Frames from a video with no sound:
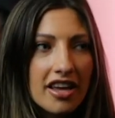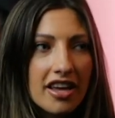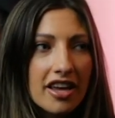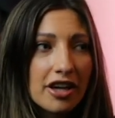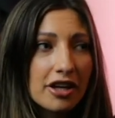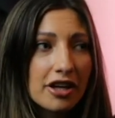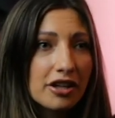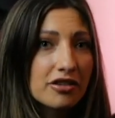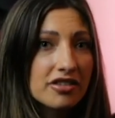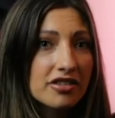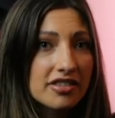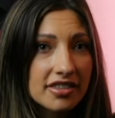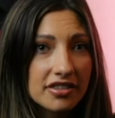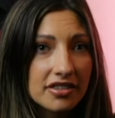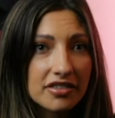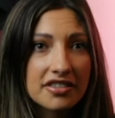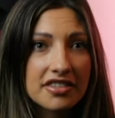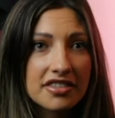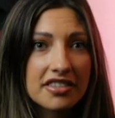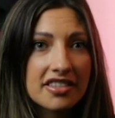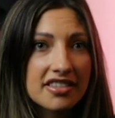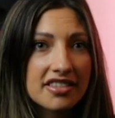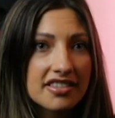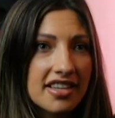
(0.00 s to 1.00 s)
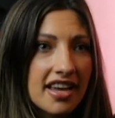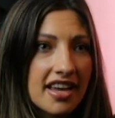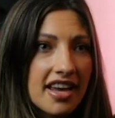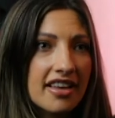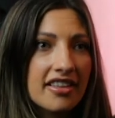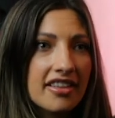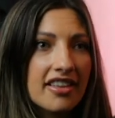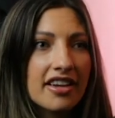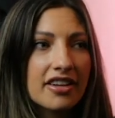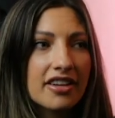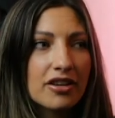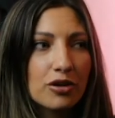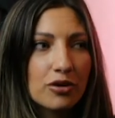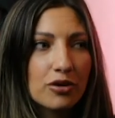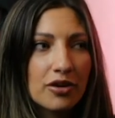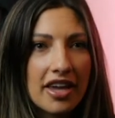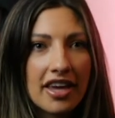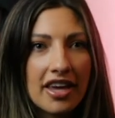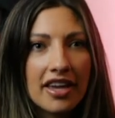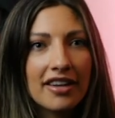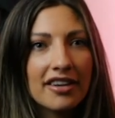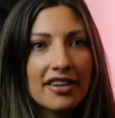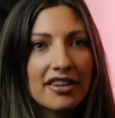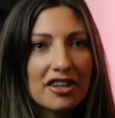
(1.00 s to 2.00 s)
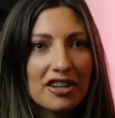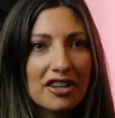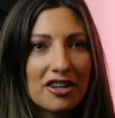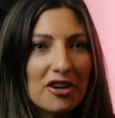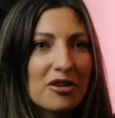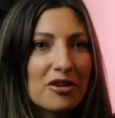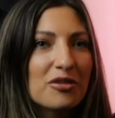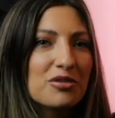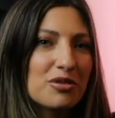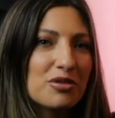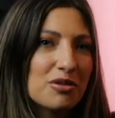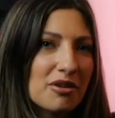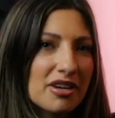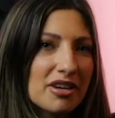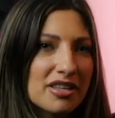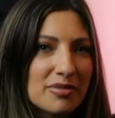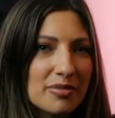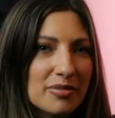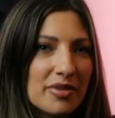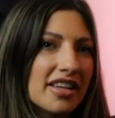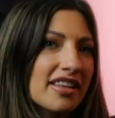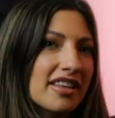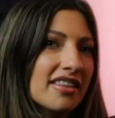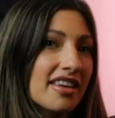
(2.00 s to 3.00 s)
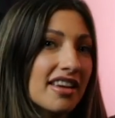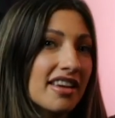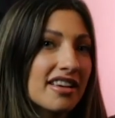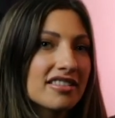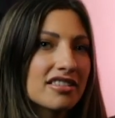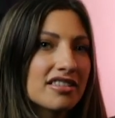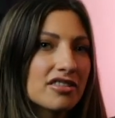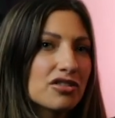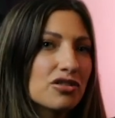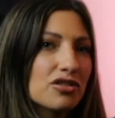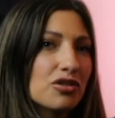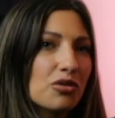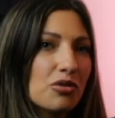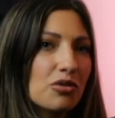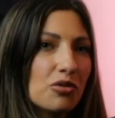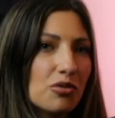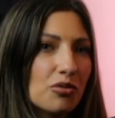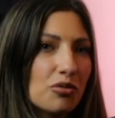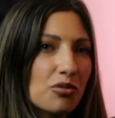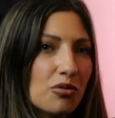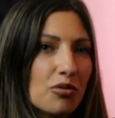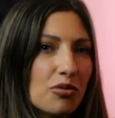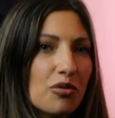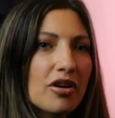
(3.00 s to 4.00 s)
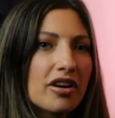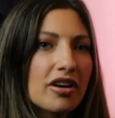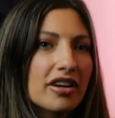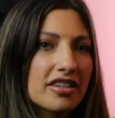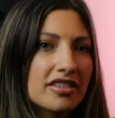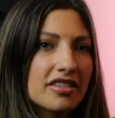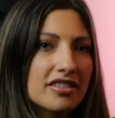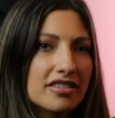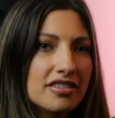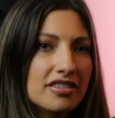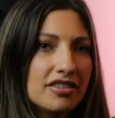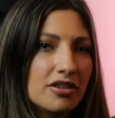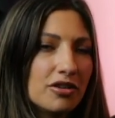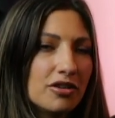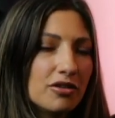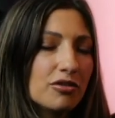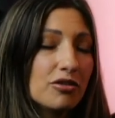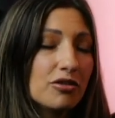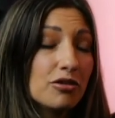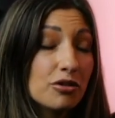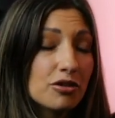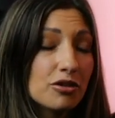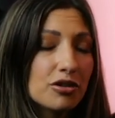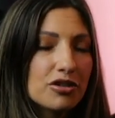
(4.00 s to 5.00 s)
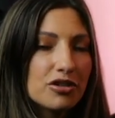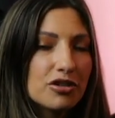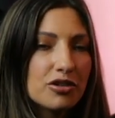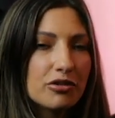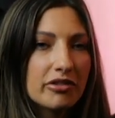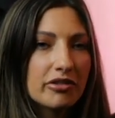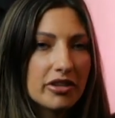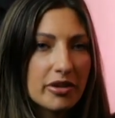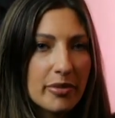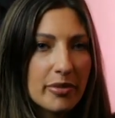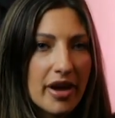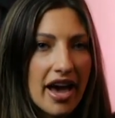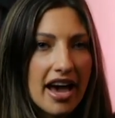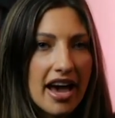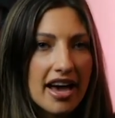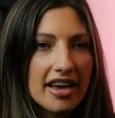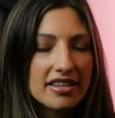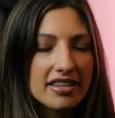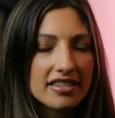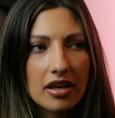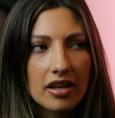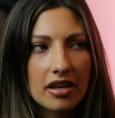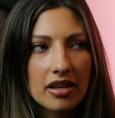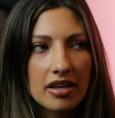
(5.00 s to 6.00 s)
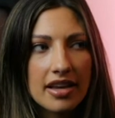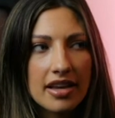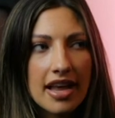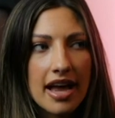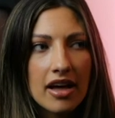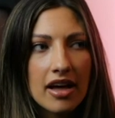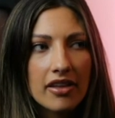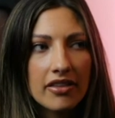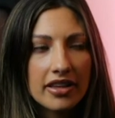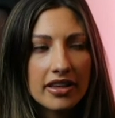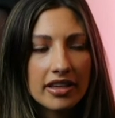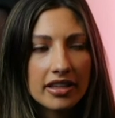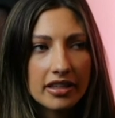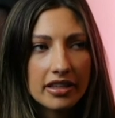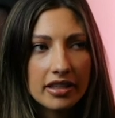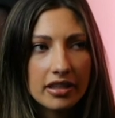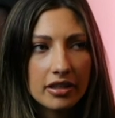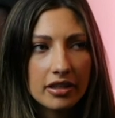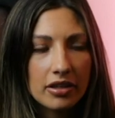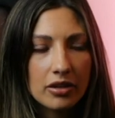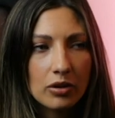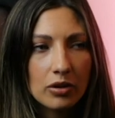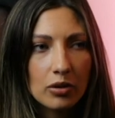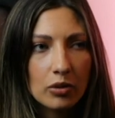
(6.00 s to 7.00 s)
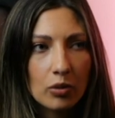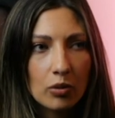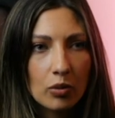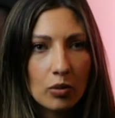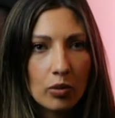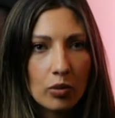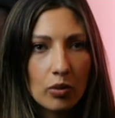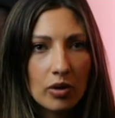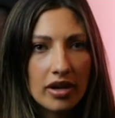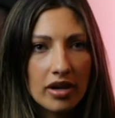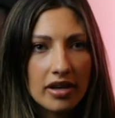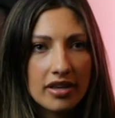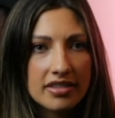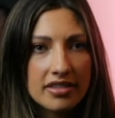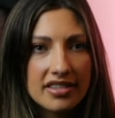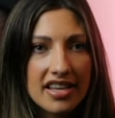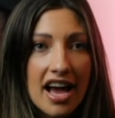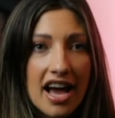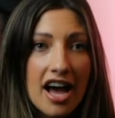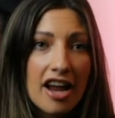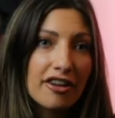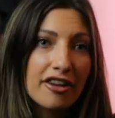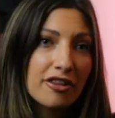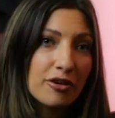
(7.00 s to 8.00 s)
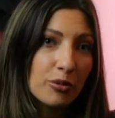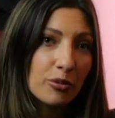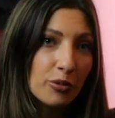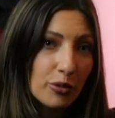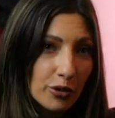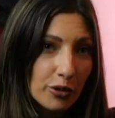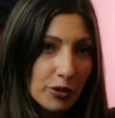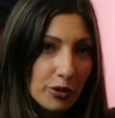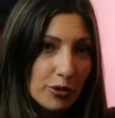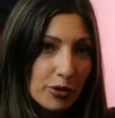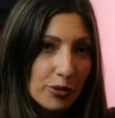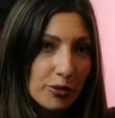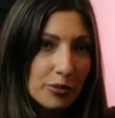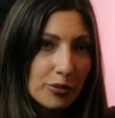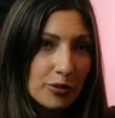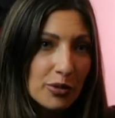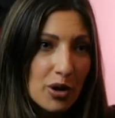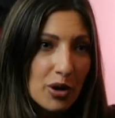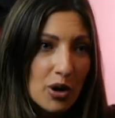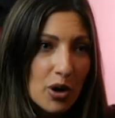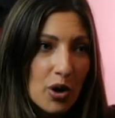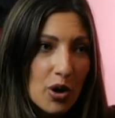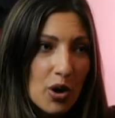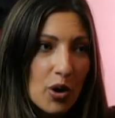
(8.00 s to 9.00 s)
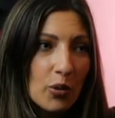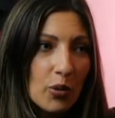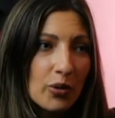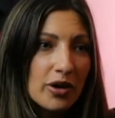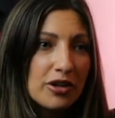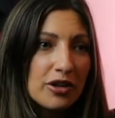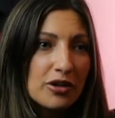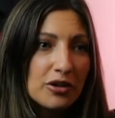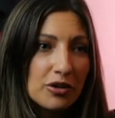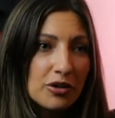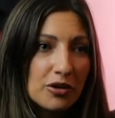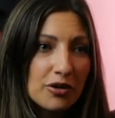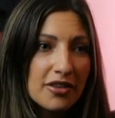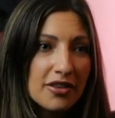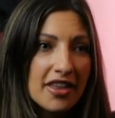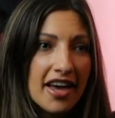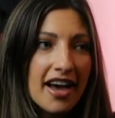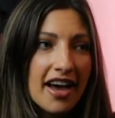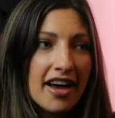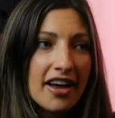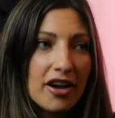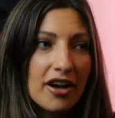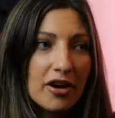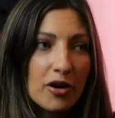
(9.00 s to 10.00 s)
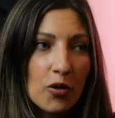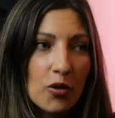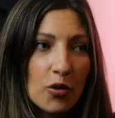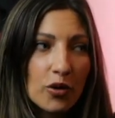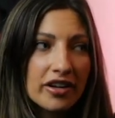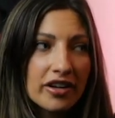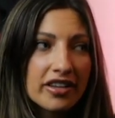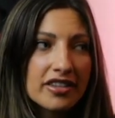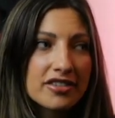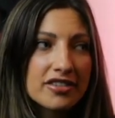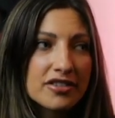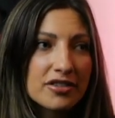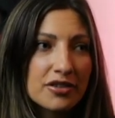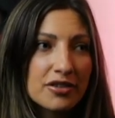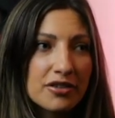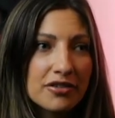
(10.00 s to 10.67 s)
still to this day, you can't go do as many things as you wanted, you could do in the past. Now that he was out of the womb, we knew that according to the